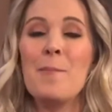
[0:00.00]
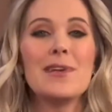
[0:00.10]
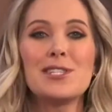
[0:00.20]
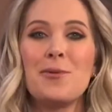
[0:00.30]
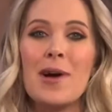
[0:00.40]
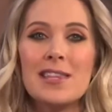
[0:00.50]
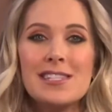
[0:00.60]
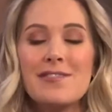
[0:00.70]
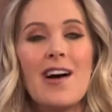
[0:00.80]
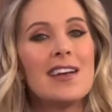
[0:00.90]
Miss Gwen
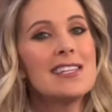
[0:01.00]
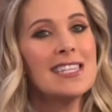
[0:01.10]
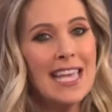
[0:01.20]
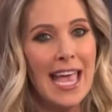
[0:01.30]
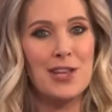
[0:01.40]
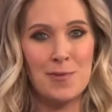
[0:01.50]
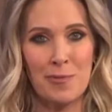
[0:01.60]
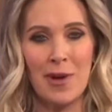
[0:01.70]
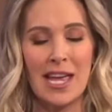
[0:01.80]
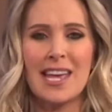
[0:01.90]
Stefani's
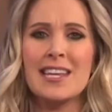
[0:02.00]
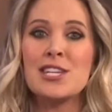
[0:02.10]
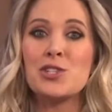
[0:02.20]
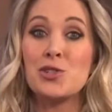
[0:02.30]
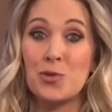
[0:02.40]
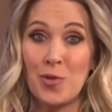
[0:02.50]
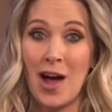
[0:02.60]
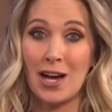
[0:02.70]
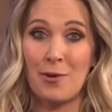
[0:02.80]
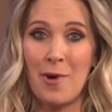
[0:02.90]
engagement ring in his truck.